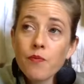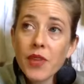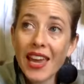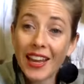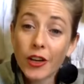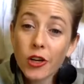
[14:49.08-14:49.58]

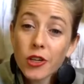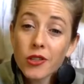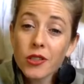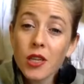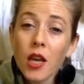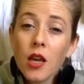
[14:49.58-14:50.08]

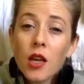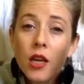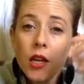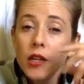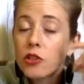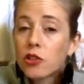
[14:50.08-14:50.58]
hangers
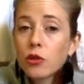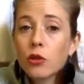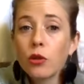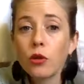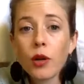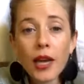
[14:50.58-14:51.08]

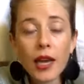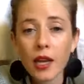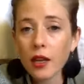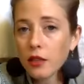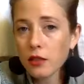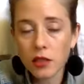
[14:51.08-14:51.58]
into
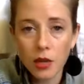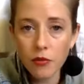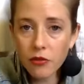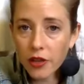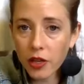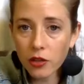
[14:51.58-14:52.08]
a slim
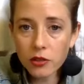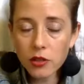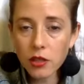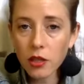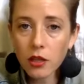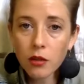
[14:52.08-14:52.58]
felt
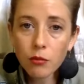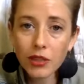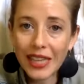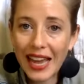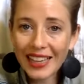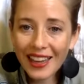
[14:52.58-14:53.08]

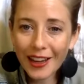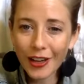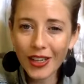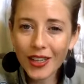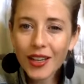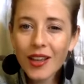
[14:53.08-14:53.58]
black
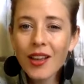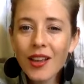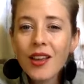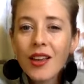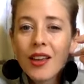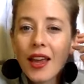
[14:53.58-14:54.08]
hanger.
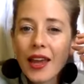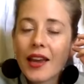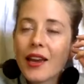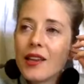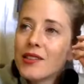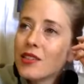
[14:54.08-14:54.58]

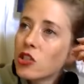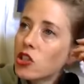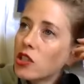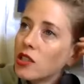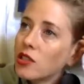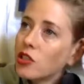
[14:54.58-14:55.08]
And
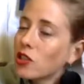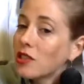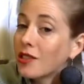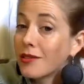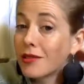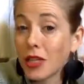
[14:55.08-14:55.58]
she just
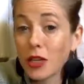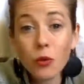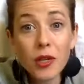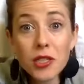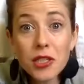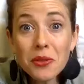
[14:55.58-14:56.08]
didn't want
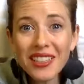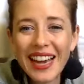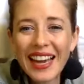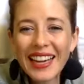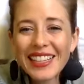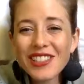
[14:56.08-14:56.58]
to deal with
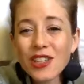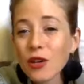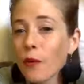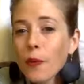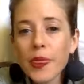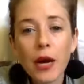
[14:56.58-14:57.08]
that. And
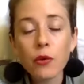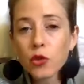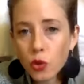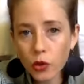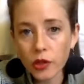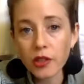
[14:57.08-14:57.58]
so that was
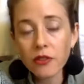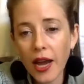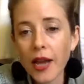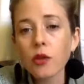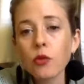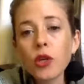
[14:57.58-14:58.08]
totally
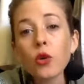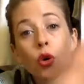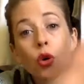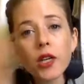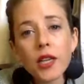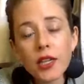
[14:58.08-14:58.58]
fine. We
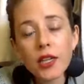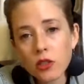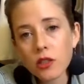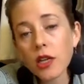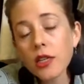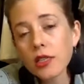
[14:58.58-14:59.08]
organized her
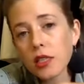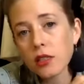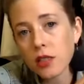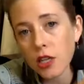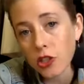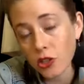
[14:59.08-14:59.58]
closet in
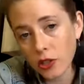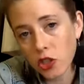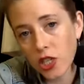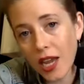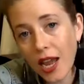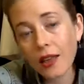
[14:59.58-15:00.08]
such so that
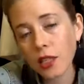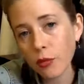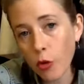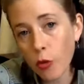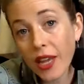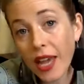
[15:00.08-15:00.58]
she had the appropriate